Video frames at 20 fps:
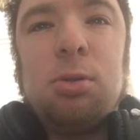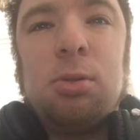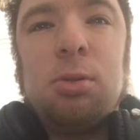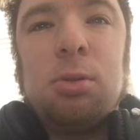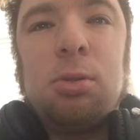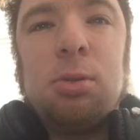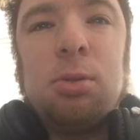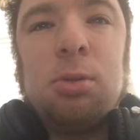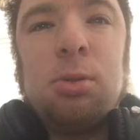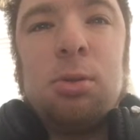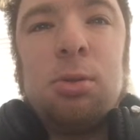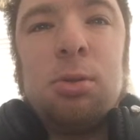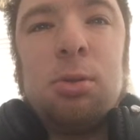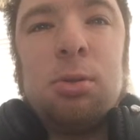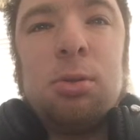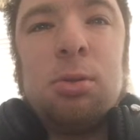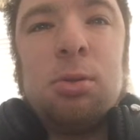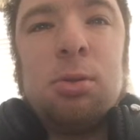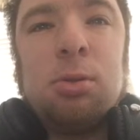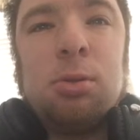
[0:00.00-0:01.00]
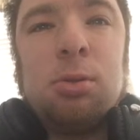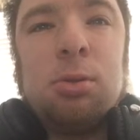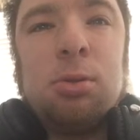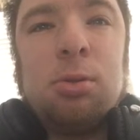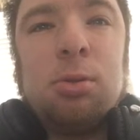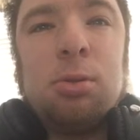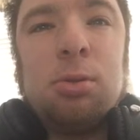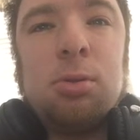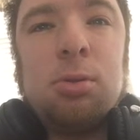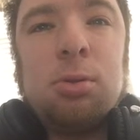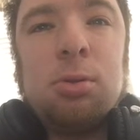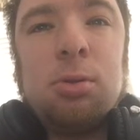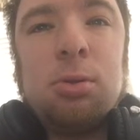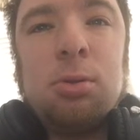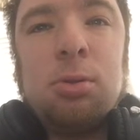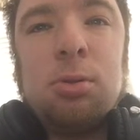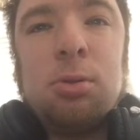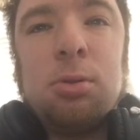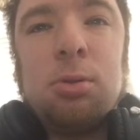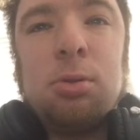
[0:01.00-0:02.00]

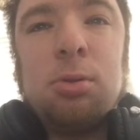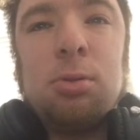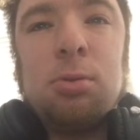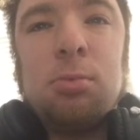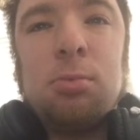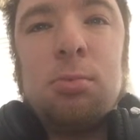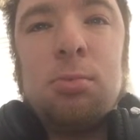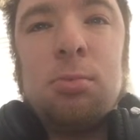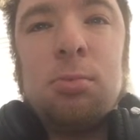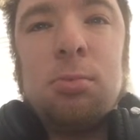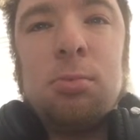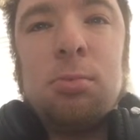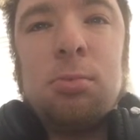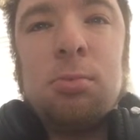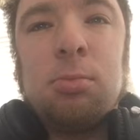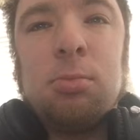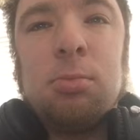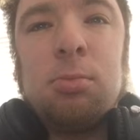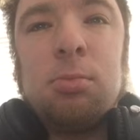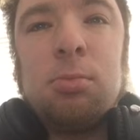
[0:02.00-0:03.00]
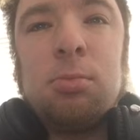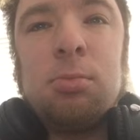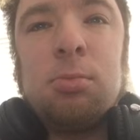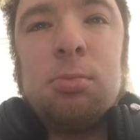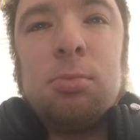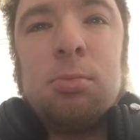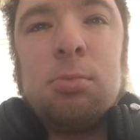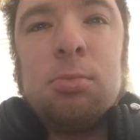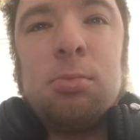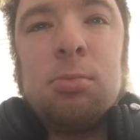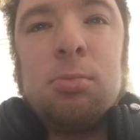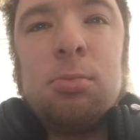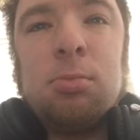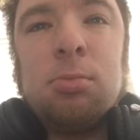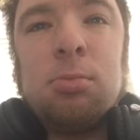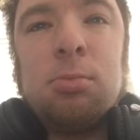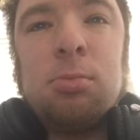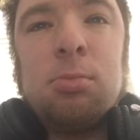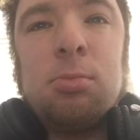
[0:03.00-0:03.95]
No one is speaking in this clip.